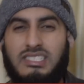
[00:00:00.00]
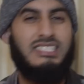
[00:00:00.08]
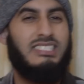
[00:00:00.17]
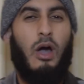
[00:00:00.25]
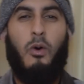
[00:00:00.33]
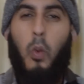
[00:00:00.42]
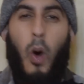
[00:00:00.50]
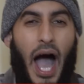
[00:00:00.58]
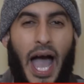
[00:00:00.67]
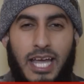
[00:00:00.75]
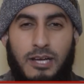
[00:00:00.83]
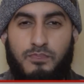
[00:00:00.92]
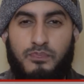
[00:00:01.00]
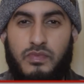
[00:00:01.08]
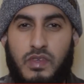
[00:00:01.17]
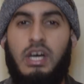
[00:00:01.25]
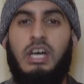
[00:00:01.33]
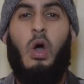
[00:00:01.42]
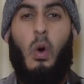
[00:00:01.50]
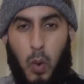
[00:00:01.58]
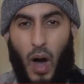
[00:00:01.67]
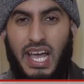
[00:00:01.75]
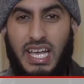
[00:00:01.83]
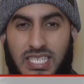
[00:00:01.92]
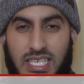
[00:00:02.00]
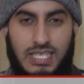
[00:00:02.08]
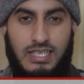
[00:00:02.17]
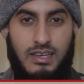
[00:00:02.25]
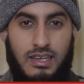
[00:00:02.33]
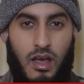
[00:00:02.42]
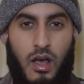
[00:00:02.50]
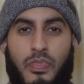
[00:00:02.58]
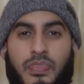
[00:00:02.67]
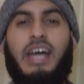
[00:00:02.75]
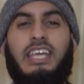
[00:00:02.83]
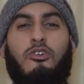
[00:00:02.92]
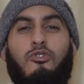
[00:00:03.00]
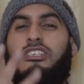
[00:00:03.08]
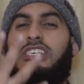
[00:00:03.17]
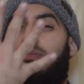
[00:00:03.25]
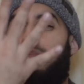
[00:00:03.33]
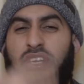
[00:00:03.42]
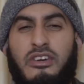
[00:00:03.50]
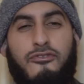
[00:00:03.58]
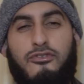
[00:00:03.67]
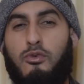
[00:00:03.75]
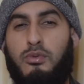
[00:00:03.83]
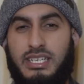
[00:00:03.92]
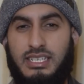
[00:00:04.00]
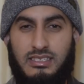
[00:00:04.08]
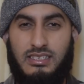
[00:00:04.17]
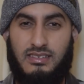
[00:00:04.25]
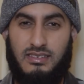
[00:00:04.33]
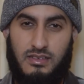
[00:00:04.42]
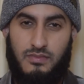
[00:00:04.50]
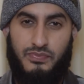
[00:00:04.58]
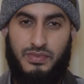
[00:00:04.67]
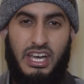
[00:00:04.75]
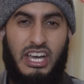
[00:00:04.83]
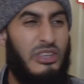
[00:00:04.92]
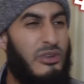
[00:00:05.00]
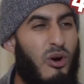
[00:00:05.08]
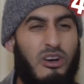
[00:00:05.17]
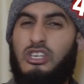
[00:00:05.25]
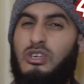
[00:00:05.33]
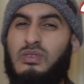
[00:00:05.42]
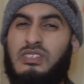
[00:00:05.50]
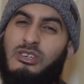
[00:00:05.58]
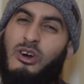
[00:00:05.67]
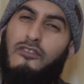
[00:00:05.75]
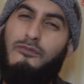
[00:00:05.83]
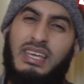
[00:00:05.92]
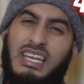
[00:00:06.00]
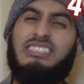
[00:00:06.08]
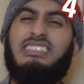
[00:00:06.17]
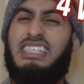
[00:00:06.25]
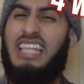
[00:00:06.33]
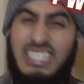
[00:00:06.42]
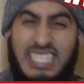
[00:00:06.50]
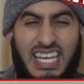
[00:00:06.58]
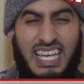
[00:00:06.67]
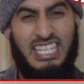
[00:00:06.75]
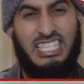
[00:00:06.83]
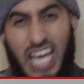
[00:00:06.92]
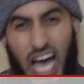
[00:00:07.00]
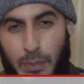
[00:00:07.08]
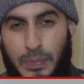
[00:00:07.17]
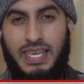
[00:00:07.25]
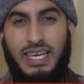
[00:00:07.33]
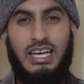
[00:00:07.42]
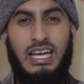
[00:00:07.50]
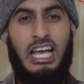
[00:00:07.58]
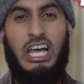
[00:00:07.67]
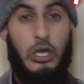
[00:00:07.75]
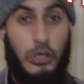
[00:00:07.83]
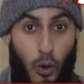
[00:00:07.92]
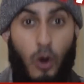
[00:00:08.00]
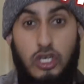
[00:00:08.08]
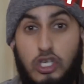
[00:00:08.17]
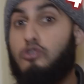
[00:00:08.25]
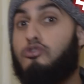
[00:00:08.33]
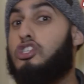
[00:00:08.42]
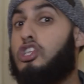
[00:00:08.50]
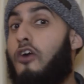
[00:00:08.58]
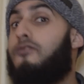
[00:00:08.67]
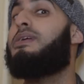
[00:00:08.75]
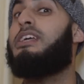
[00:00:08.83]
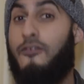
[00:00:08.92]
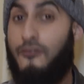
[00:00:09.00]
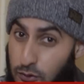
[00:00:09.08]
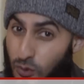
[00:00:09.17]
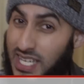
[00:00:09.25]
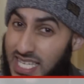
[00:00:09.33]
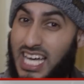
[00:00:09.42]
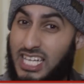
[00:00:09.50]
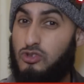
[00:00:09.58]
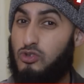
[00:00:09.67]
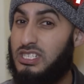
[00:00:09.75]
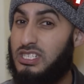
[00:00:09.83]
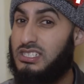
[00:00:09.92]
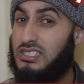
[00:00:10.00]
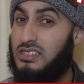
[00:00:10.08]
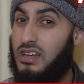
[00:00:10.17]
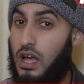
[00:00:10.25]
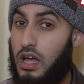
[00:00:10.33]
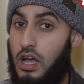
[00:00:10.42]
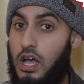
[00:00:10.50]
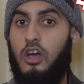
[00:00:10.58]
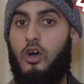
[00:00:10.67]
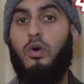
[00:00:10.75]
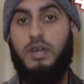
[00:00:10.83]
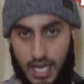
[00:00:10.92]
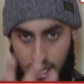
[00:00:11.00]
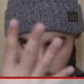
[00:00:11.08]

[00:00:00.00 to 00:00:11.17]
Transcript: says that, why? Why is it that you didn't bring four witnesses? You're accusing her of being a slutty hijabi? You're accusing her of being a fornicatress? Okay,